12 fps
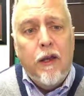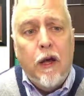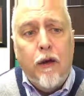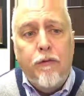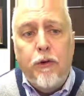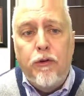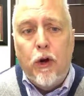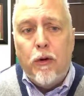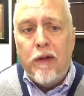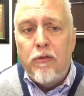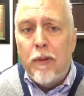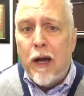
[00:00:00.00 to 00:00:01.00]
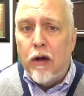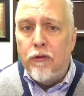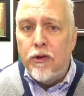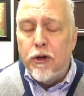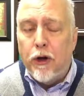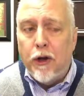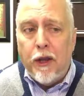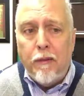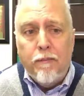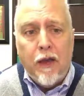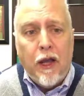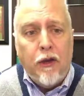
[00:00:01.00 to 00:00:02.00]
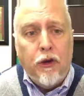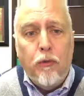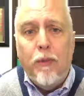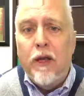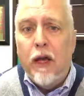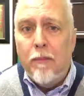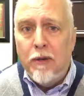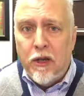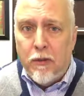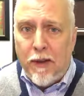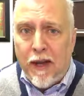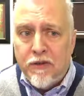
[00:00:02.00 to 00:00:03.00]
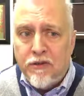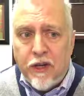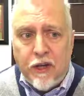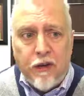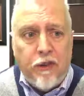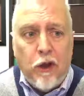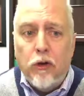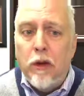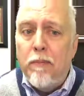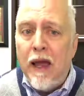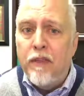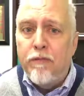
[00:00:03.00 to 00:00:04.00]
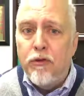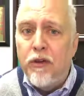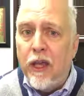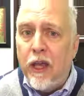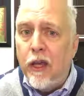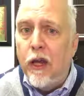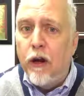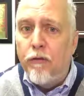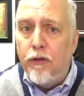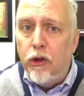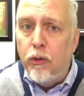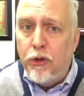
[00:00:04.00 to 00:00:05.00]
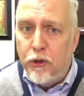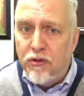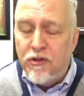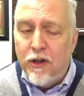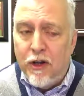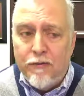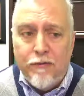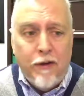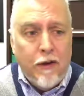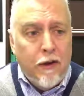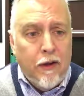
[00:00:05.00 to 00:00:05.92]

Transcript: Now, if you don't have a power of attorney and you become incapacitated, the only path for taking care of you and your stuff